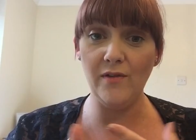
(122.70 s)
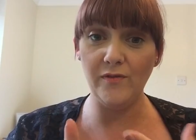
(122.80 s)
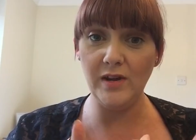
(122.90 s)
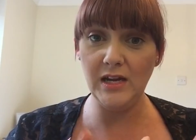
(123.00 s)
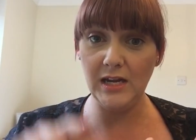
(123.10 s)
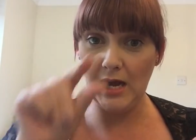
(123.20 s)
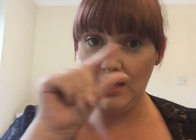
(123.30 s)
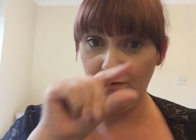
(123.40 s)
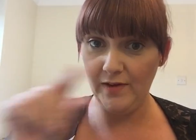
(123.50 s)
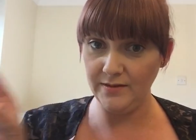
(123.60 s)
every
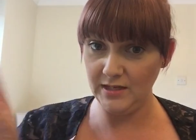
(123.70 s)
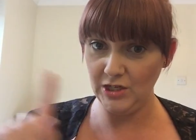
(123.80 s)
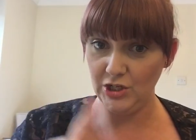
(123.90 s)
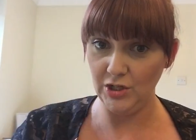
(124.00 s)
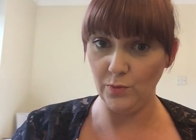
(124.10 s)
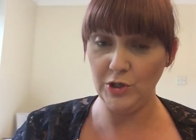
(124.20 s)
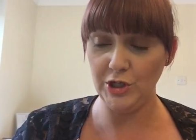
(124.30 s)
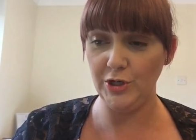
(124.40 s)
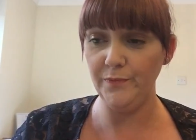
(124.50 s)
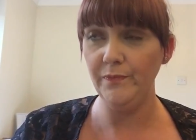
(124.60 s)
colour foundation that we
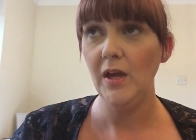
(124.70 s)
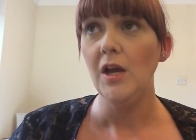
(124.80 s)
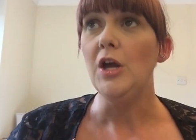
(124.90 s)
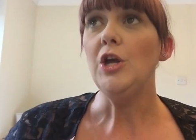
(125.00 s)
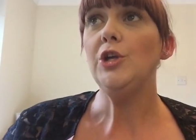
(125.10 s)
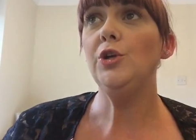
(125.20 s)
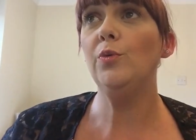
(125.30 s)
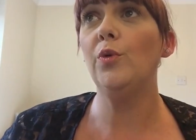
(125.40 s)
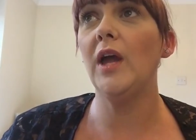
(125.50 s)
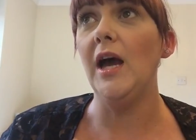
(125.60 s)
do.
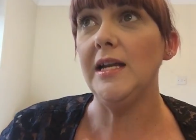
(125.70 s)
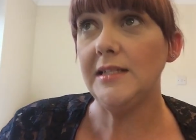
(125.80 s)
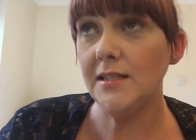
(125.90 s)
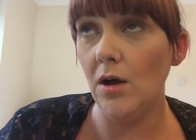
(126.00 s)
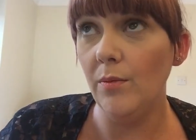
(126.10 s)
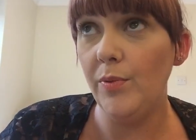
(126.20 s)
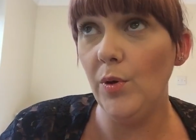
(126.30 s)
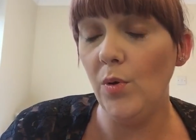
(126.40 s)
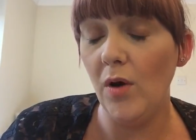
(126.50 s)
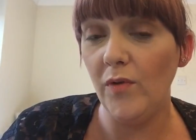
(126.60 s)
You will get a
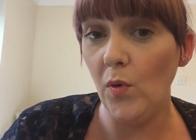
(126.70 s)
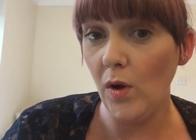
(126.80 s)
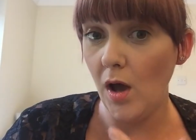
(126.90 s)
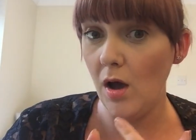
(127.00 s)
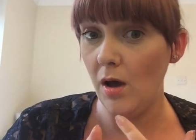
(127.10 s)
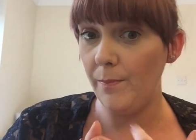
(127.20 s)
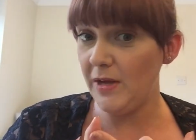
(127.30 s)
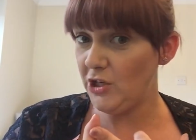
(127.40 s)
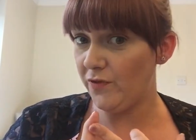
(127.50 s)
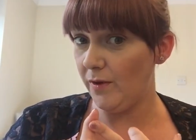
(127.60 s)
sample of all our
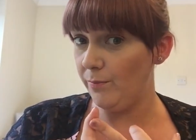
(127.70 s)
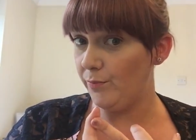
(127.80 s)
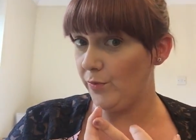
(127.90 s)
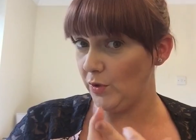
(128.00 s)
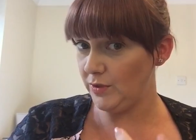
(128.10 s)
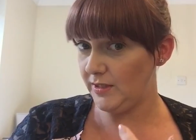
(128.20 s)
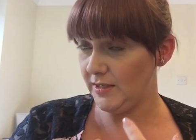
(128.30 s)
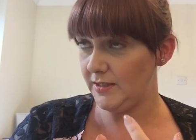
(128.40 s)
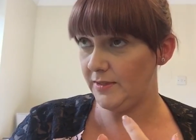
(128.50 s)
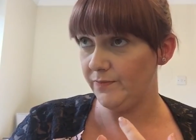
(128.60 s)
beachfront
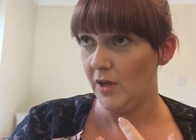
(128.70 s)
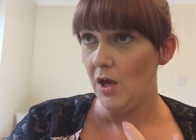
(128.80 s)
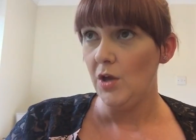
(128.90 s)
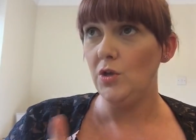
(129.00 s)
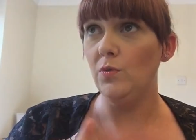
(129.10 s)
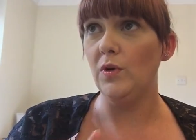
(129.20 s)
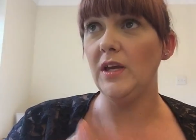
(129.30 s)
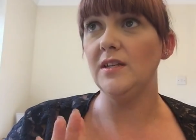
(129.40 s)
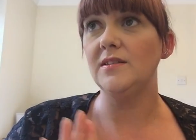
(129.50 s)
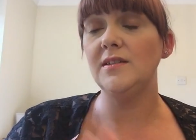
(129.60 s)
bronzers. You will
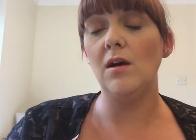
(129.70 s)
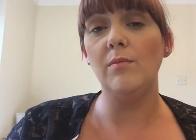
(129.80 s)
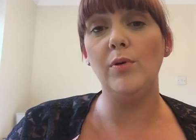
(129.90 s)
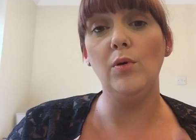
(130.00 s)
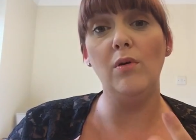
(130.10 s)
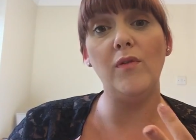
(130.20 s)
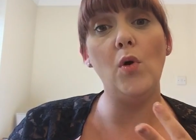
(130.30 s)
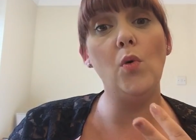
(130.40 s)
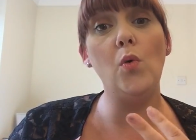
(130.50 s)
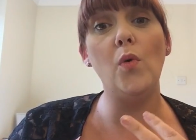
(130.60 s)
get a sample of
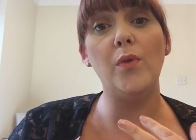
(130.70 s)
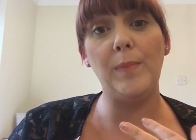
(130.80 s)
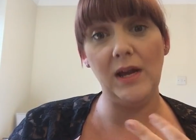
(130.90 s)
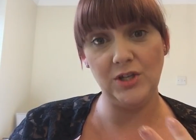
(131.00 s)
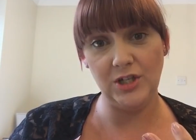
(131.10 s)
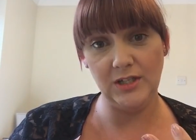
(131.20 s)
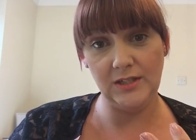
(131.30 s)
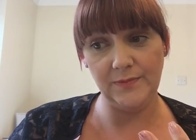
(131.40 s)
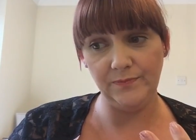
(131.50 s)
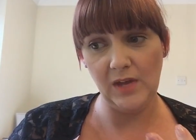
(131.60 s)
all the
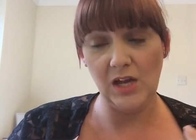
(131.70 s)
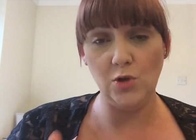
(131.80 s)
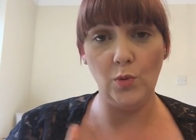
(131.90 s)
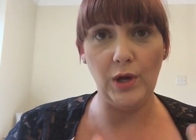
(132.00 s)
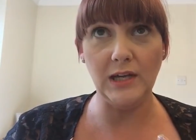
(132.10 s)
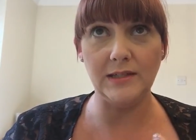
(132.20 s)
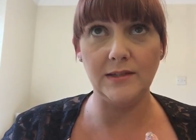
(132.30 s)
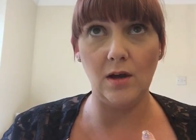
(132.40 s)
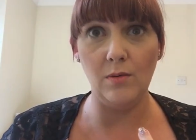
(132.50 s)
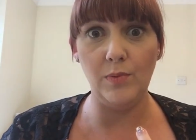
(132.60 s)
blushes, and you will get a
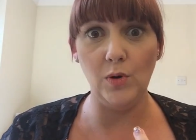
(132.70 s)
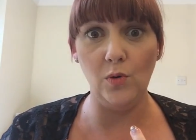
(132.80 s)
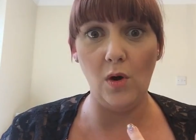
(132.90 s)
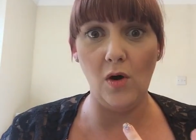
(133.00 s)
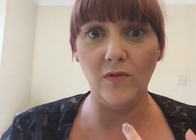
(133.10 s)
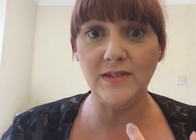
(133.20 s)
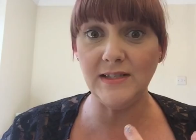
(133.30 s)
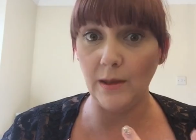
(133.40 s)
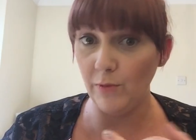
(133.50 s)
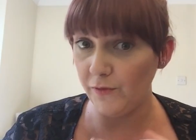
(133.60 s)
sample of
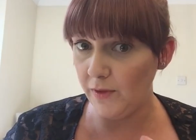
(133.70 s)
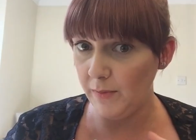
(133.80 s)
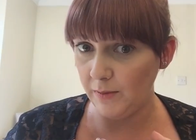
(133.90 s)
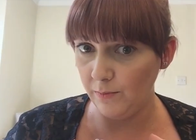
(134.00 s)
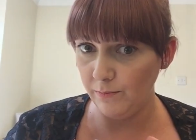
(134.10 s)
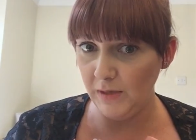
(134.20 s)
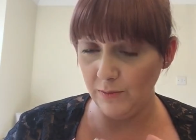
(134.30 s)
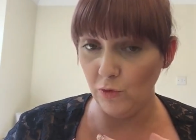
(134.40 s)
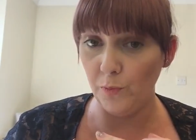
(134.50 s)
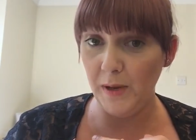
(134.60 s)
some of the
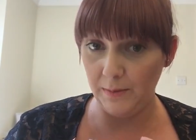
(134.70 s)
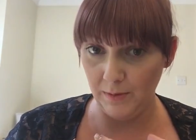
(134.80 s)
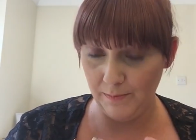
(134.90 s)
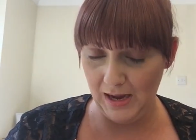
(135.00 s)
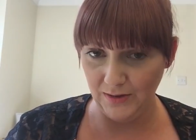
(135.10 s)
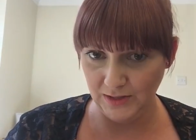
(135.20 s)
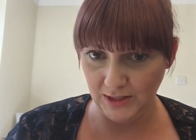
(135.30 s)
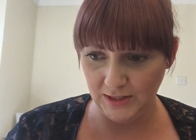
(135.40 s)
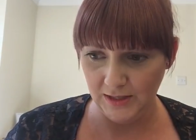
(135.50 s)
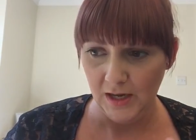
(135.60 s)
mineral pigment
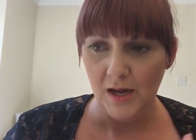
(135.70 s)
powders.